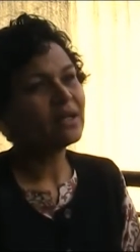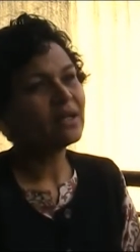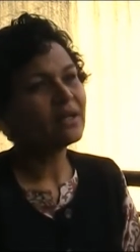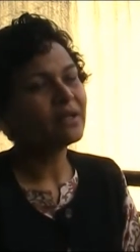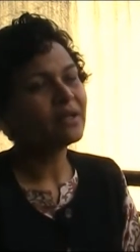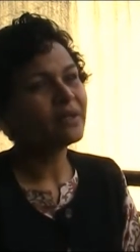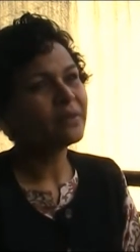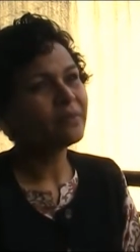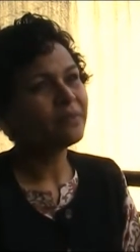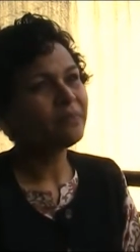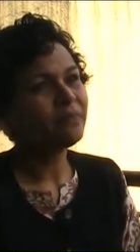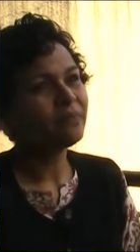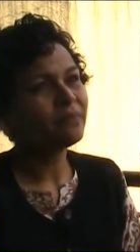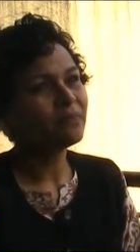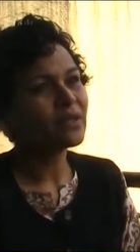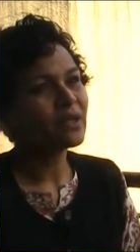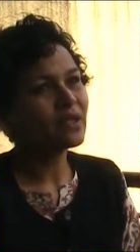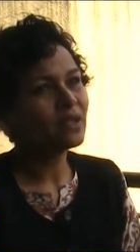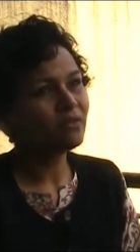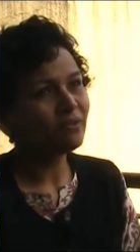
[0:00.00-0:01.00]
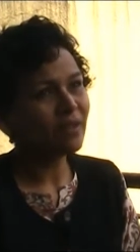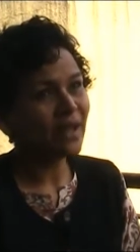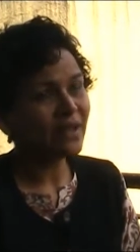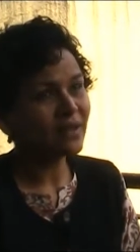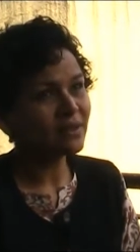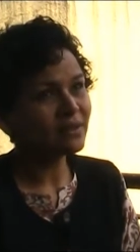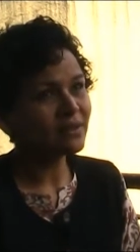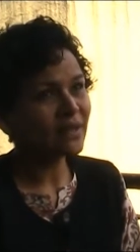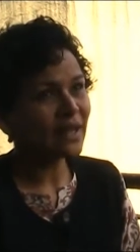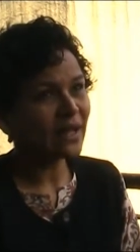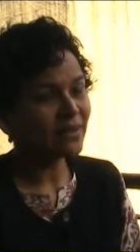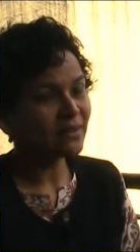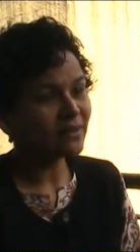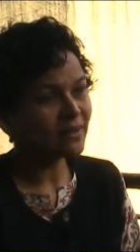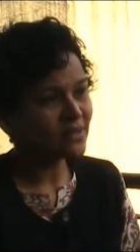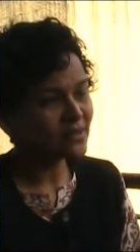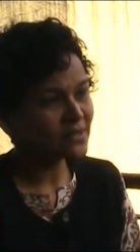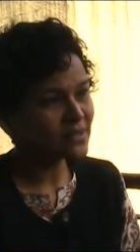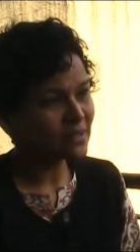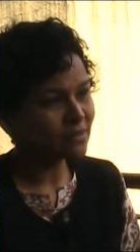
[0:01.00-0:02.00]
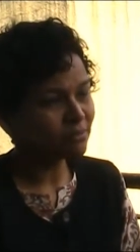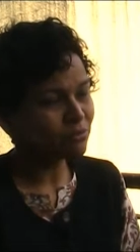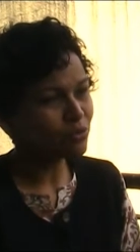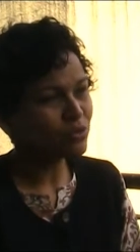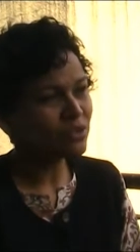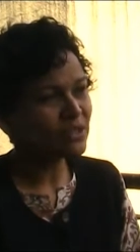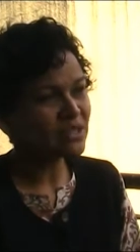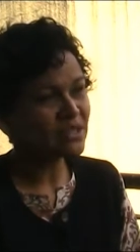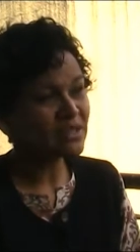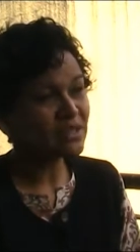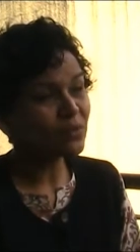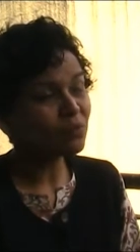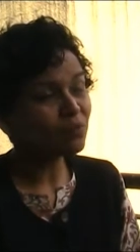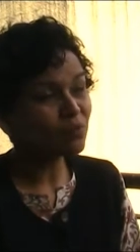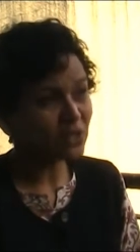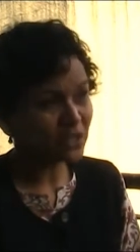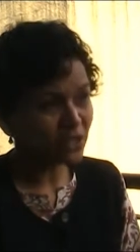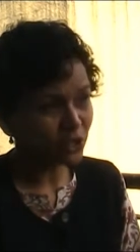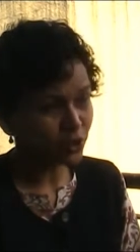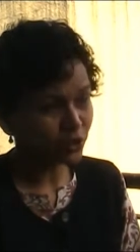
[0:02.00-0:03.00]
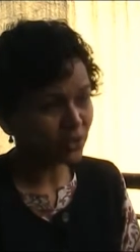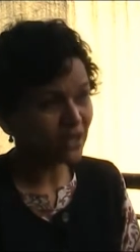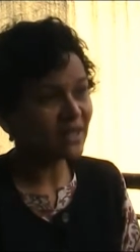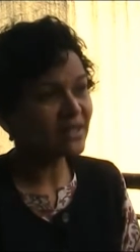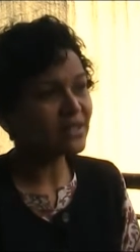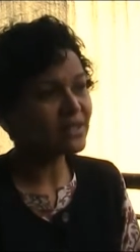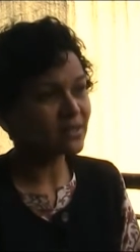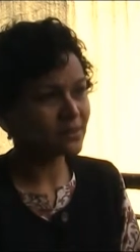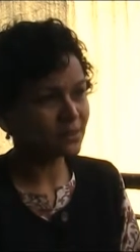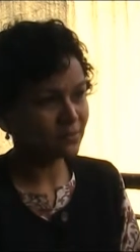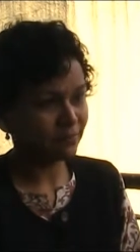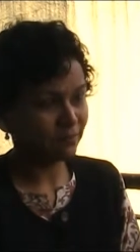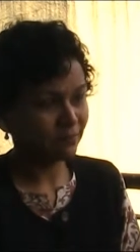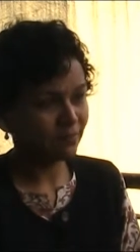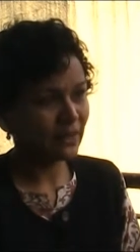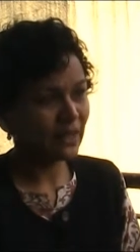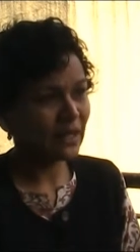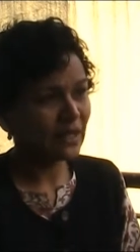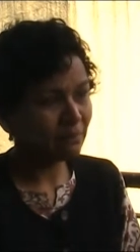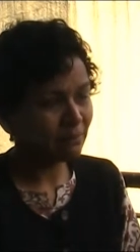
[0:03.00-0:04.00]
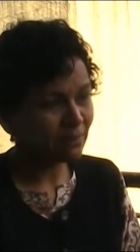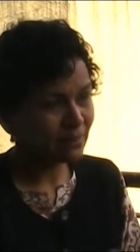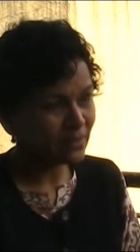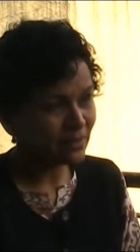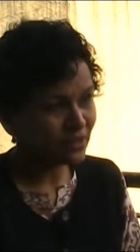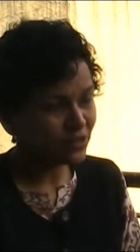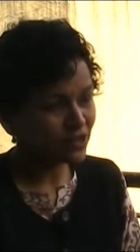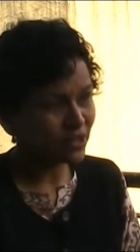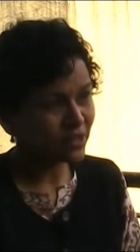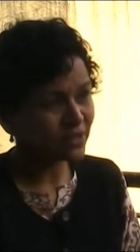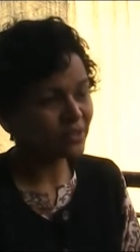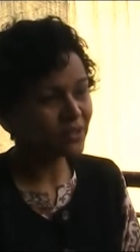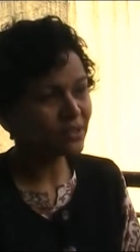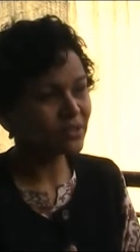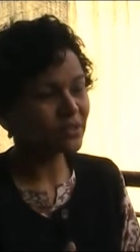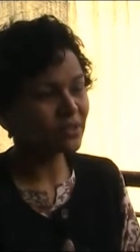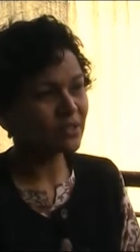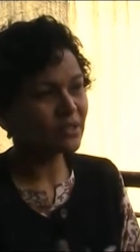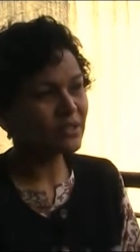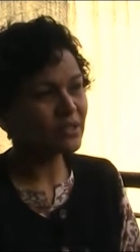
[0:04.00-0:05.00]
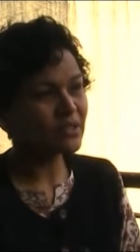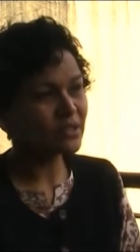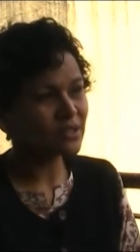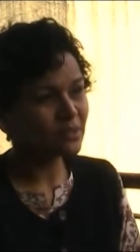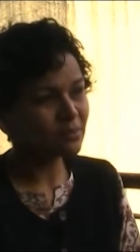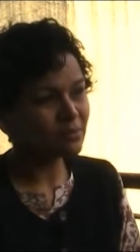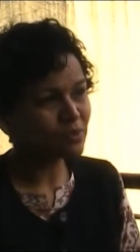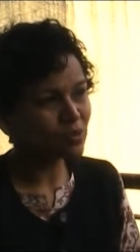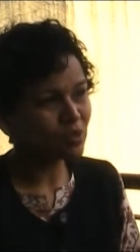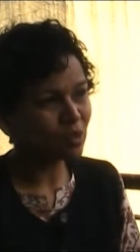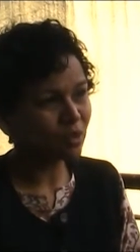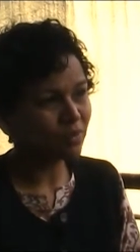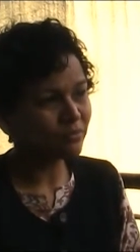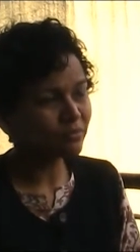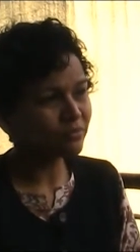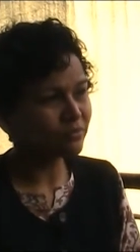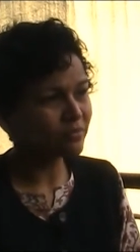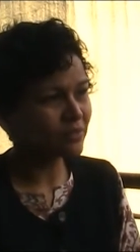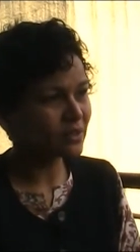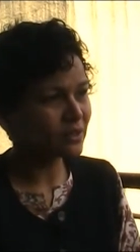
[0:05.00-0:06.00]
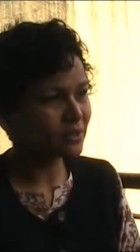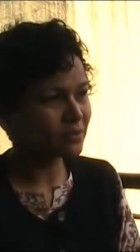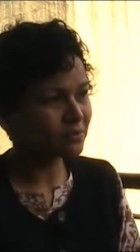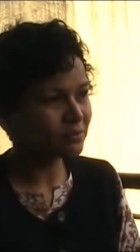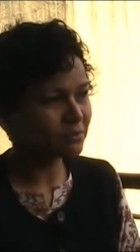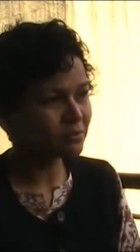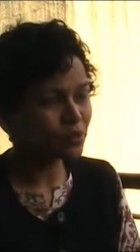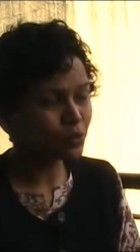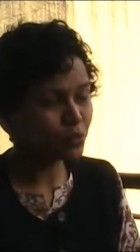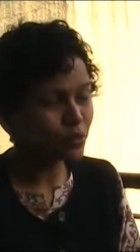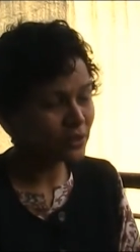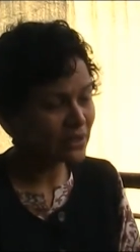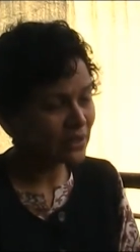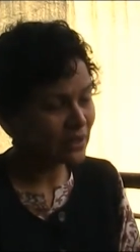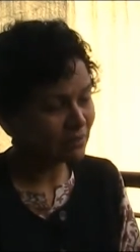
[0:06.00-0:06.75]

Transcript: Um, the fact that this community then worked together, helping each other in terms of um, doing